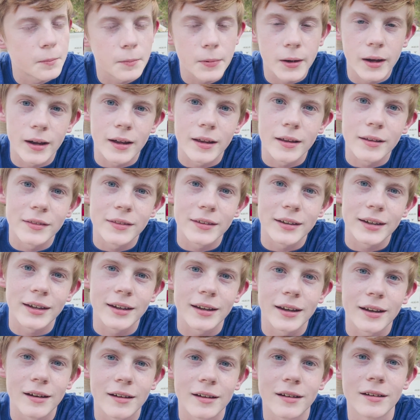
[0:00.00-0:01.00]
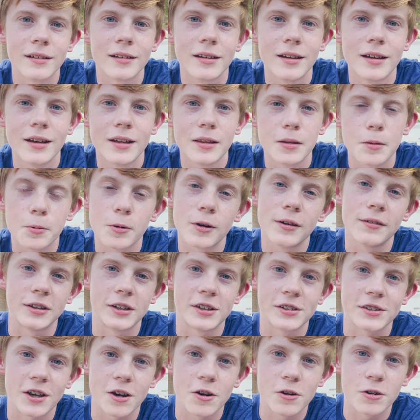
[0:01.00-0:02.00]
but the
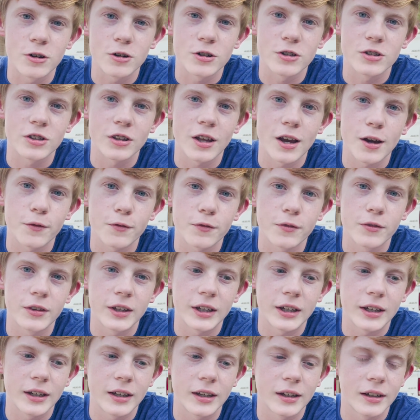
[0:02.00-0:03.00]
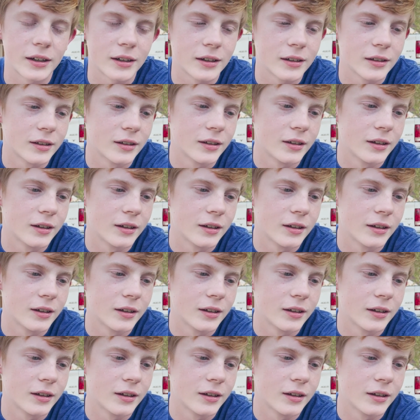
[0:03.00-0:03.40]
previous owners left the